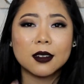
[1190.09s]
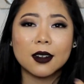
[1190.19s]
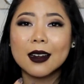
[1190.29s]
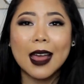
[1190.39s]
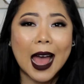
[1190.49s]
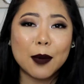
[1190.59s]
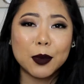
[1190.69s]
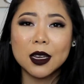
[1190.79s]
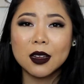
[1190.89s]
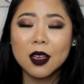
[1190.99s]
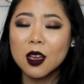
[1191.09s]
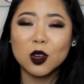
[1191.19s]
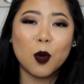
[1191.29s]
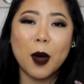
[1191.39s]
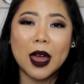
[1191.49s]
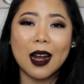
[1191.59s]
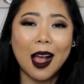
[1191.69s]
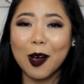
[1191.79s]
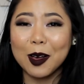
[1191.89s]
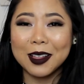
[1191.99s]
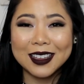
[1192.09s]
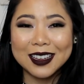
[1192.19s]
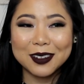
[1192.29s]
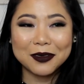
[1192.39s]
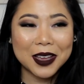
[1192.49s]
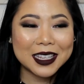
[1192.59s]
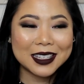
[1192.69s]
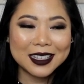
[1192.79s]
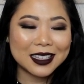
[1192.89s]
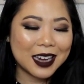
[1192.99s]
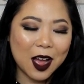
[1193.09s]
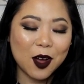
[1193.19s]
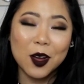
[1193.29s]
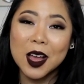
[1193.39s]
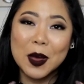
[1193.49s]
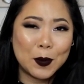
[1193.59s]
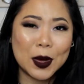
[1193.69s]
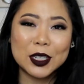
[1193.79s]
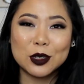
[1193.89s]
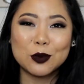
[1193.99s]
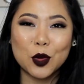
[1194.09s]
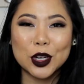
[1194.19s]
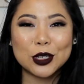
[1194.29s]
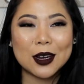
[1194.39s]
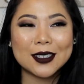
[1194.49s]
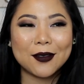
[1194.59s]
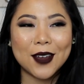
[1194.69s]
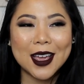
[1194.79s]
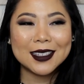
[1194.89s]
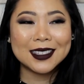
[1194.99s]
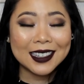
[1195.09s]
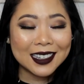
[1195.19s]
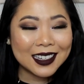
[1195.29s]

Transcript: they're going to happen no matter how clean your face is and how much you moisturize your face.